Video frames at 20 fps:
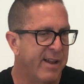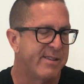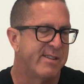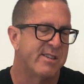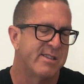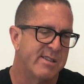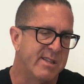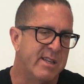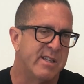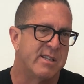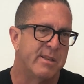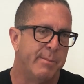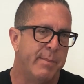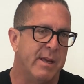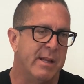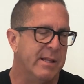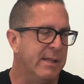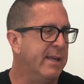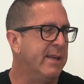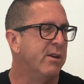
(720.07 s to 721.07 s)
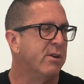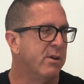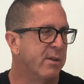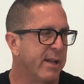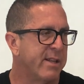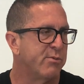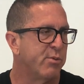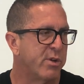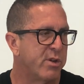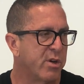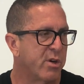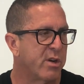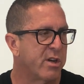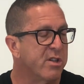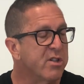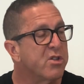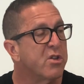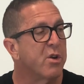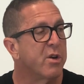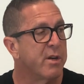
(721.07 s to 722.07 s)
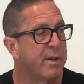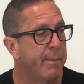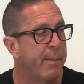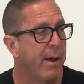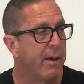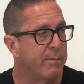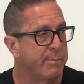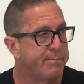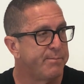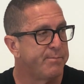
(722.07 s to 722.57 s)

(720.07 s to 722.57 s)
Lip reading: it just needs to be legal. That's what you're concerned about.